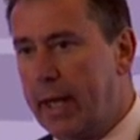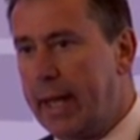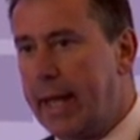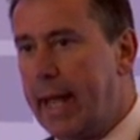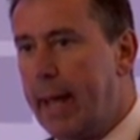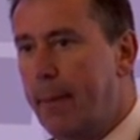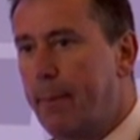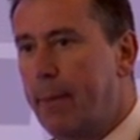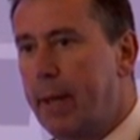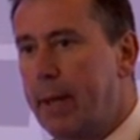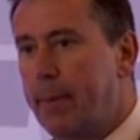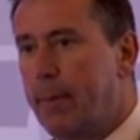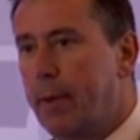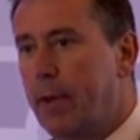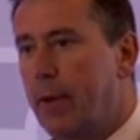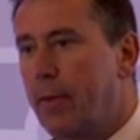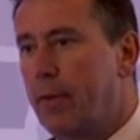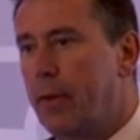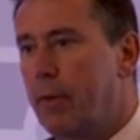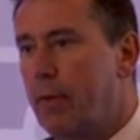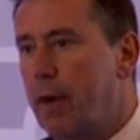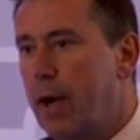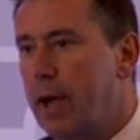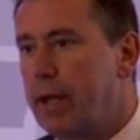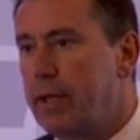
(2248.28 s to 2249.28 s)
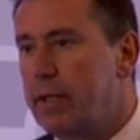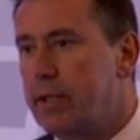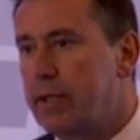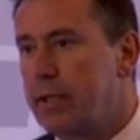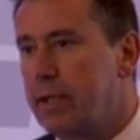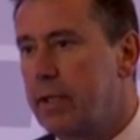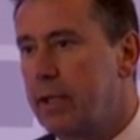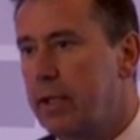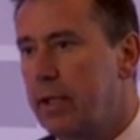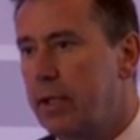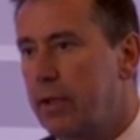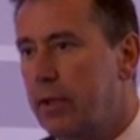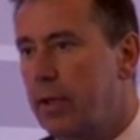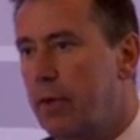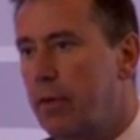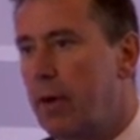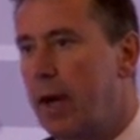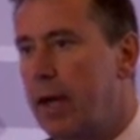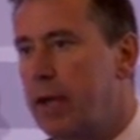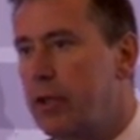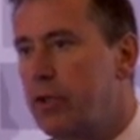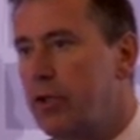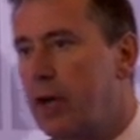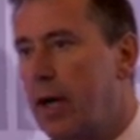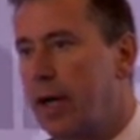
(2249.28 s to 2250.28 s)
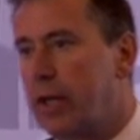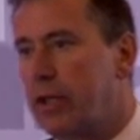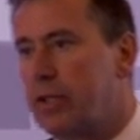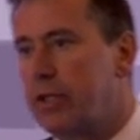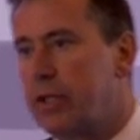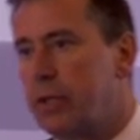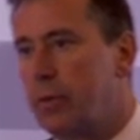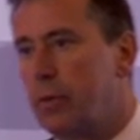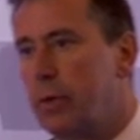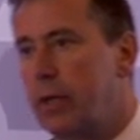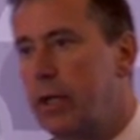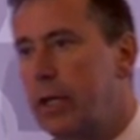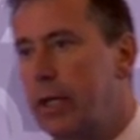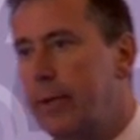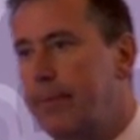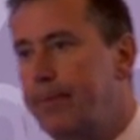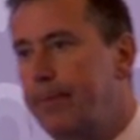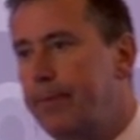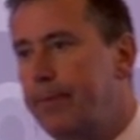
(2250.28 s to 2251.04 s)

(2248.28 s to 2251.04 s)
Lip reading: get people on the right track, as it were.